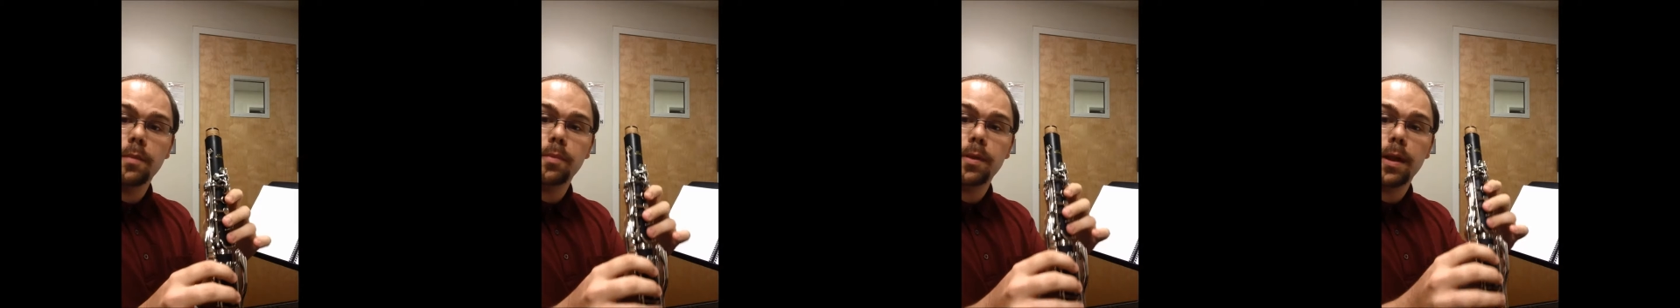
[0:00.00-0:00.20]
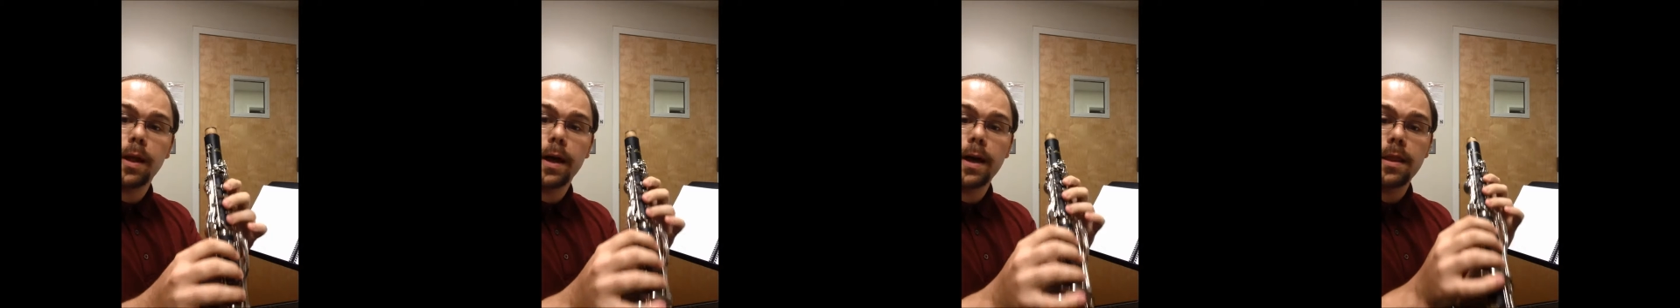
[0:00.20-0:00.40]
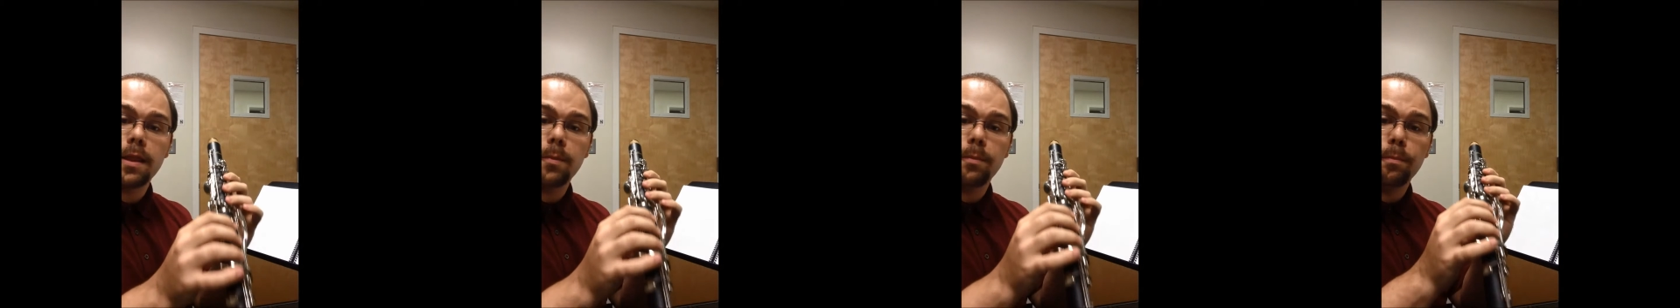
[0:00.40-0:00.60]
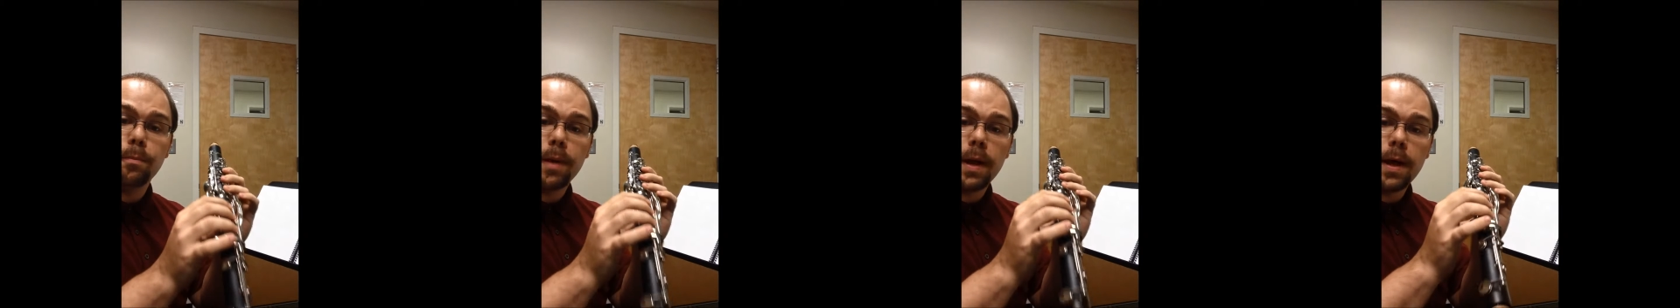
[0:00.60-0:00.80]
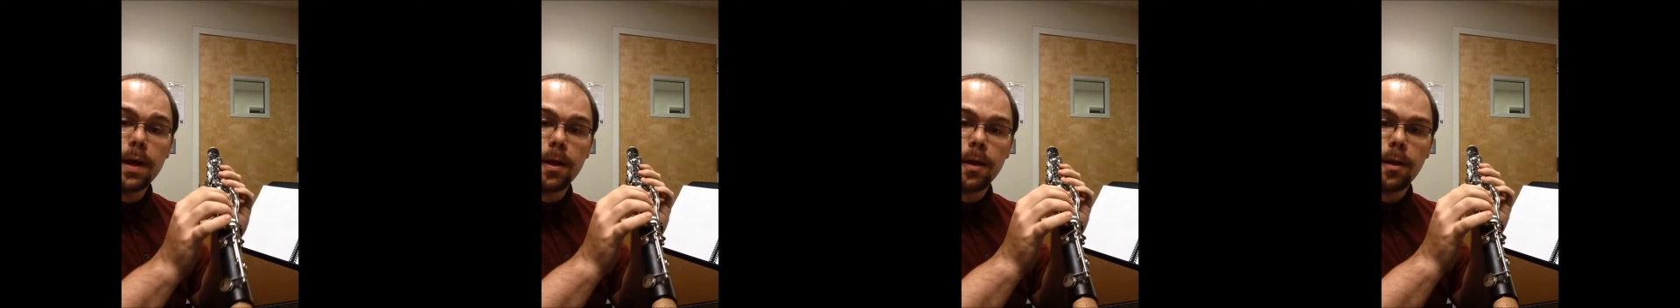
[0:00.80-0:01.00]
apply the
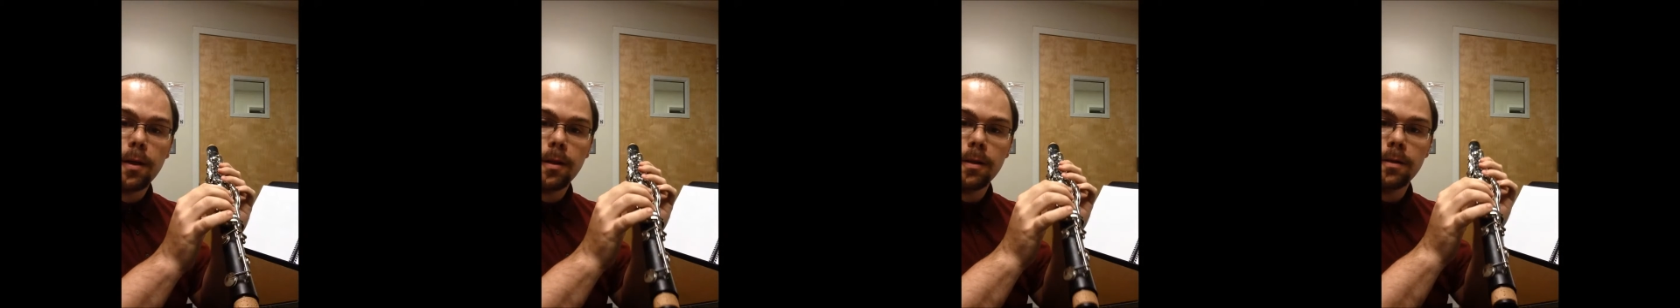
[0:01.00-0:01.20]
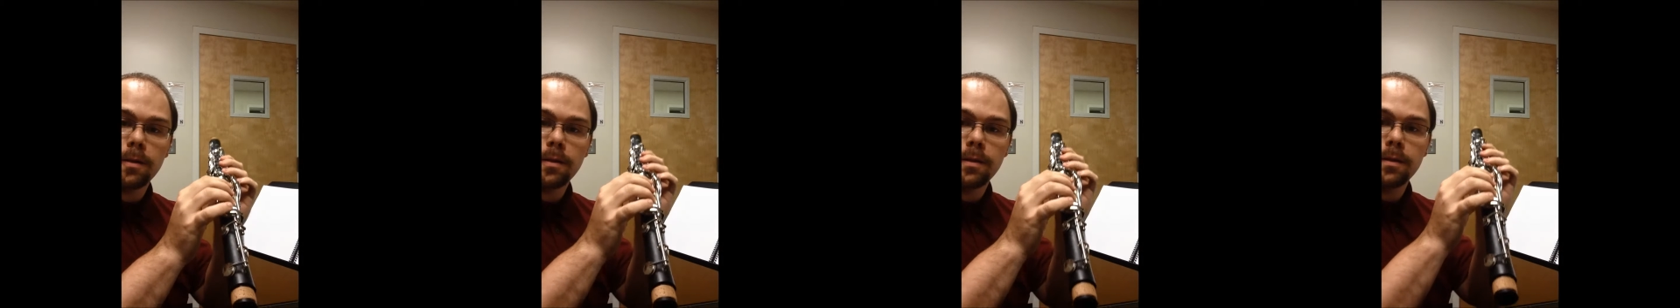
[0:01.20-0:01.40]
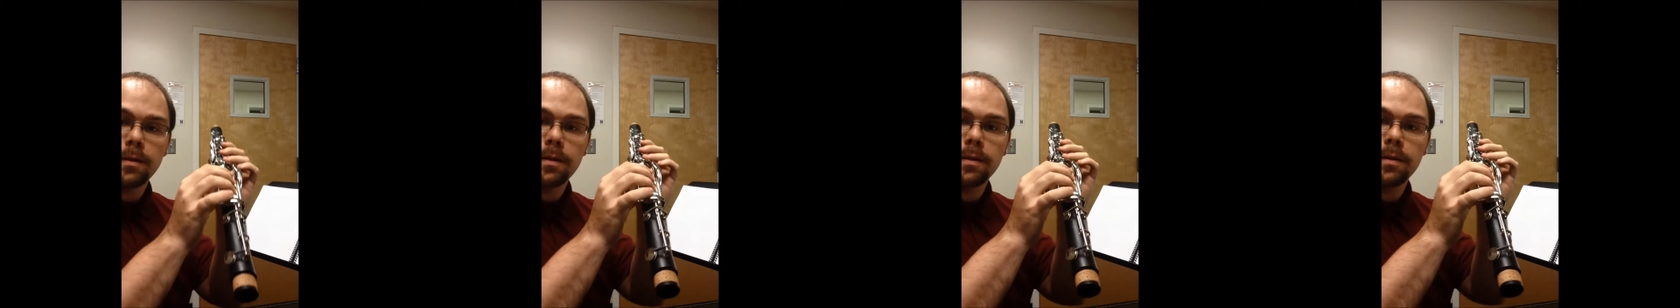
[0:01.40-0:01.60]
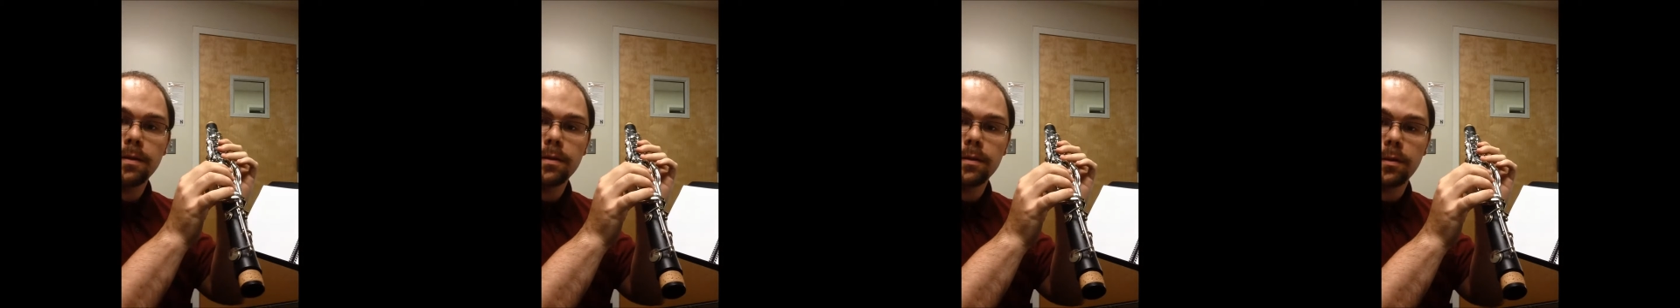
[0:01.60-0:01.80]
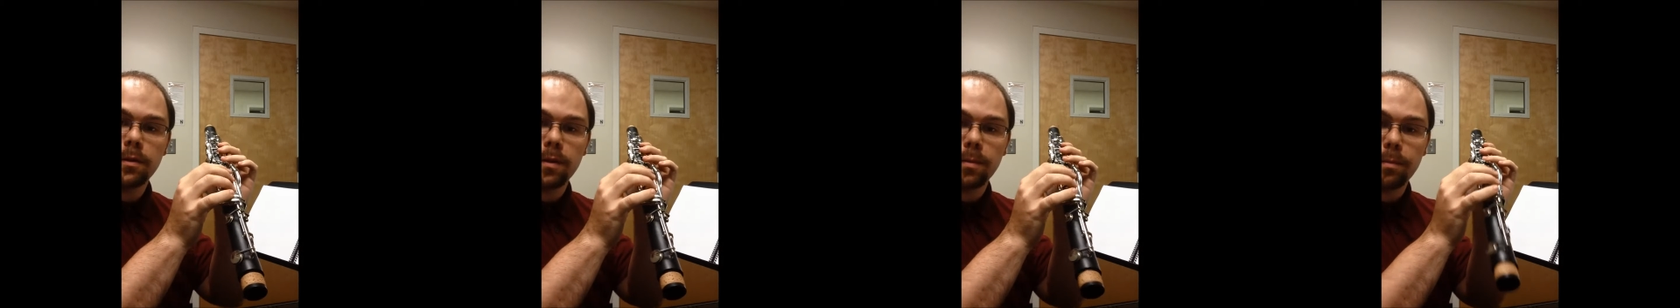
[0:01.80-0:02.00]
bell
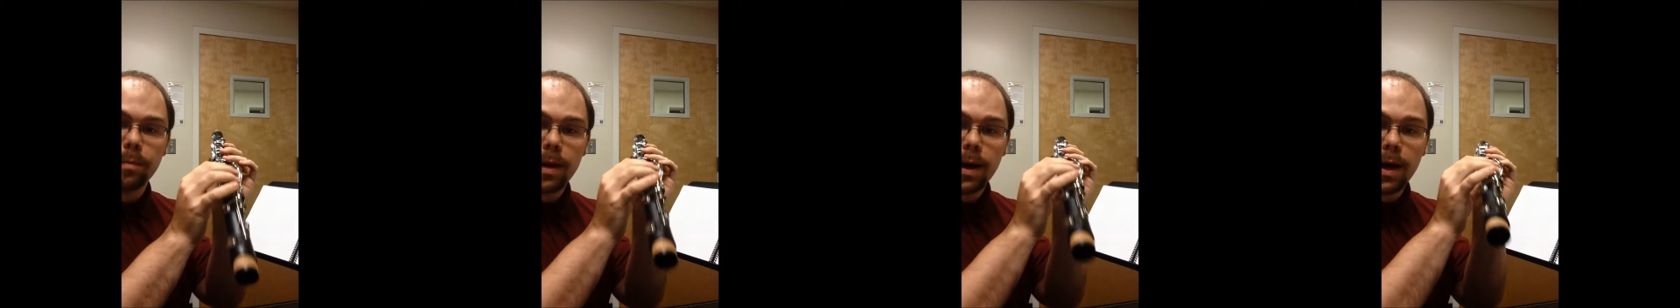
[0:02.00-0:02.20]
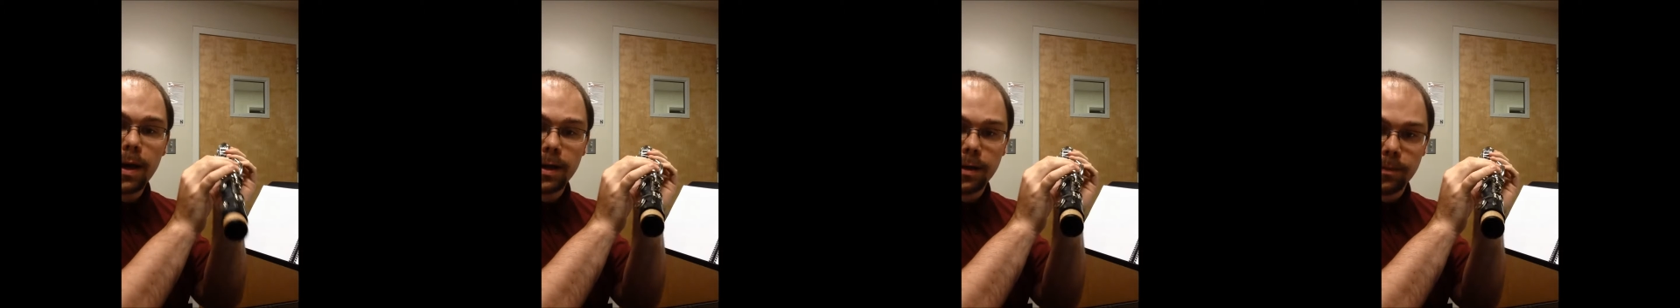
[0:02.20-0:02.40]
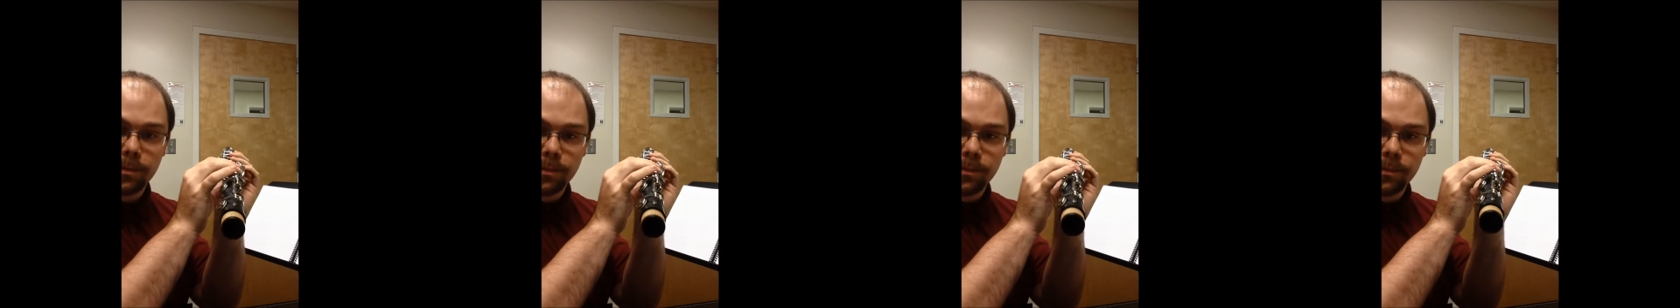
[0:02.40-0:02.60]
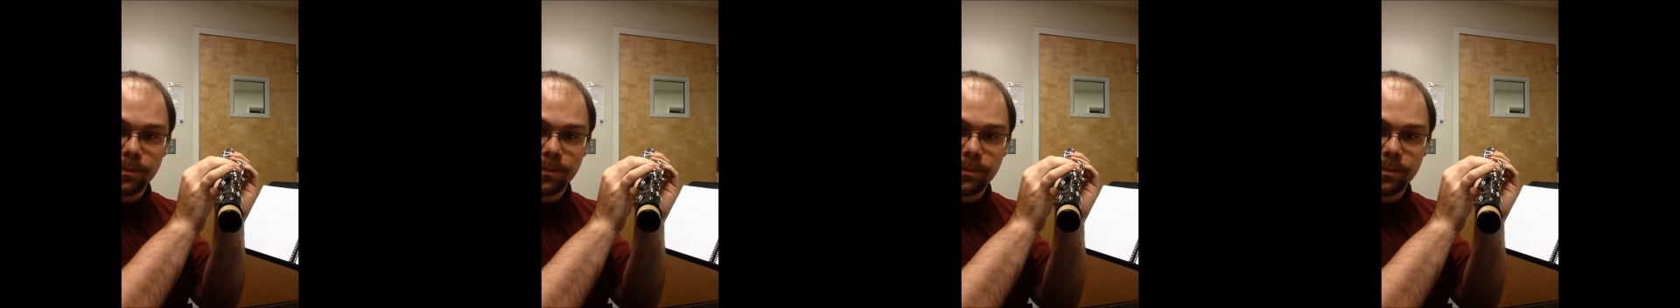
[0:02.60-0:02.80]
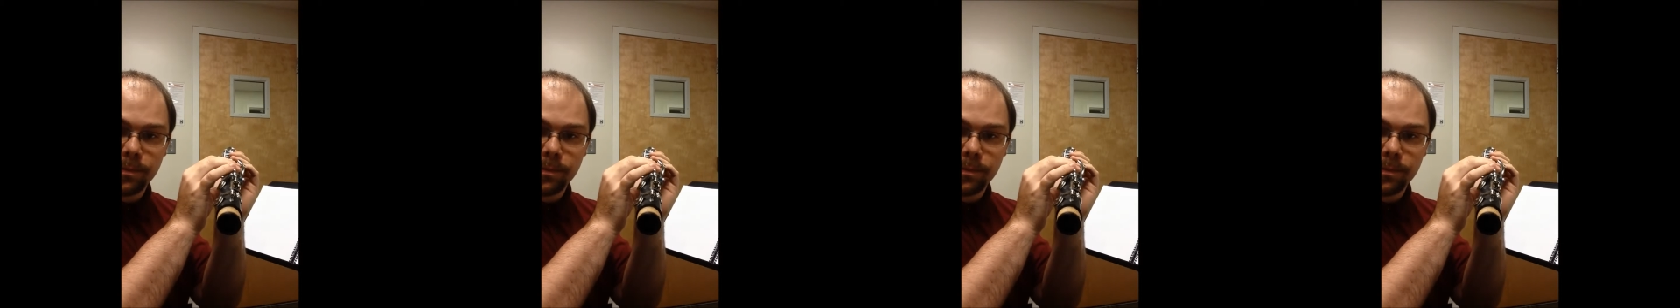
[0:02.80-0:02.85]
to the bottom.